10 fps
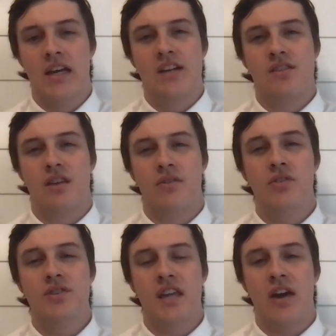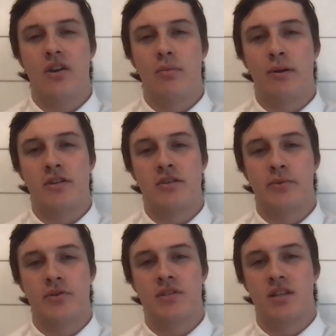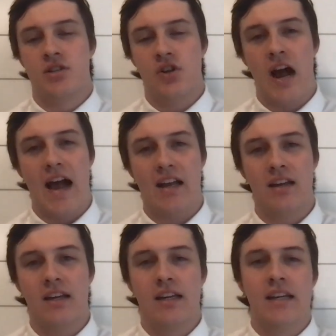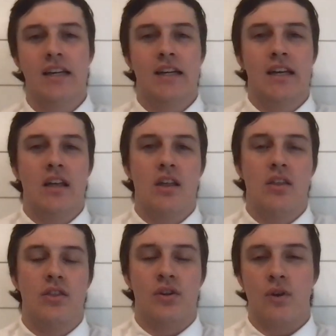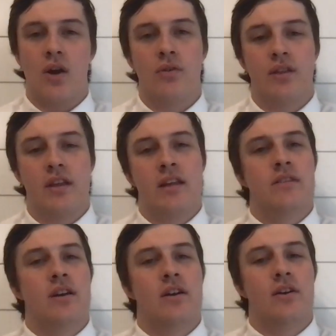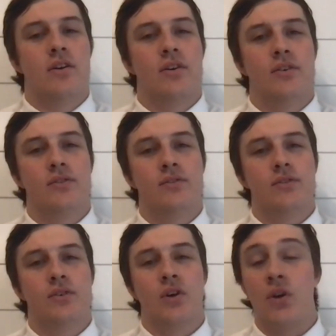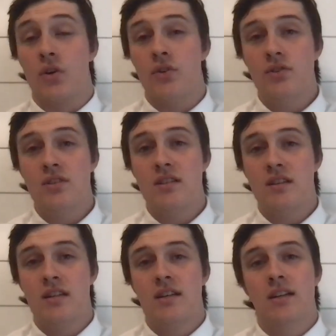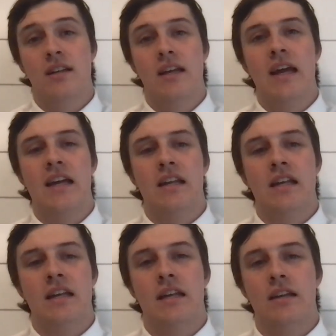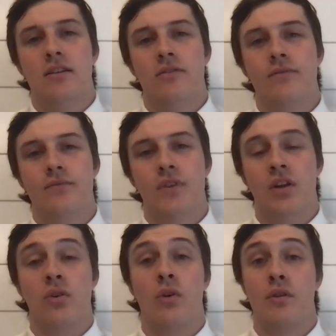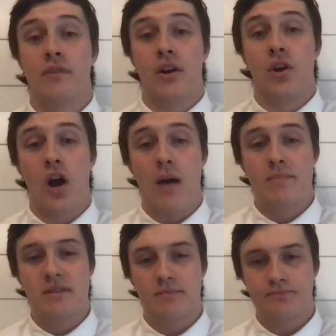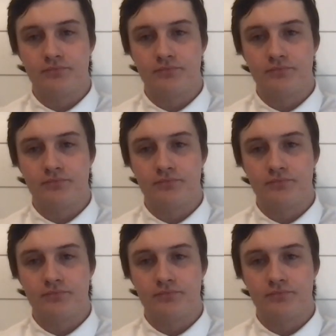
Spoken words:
And so they would use accounting principles to track the growth in their herds and in the growth of their crops.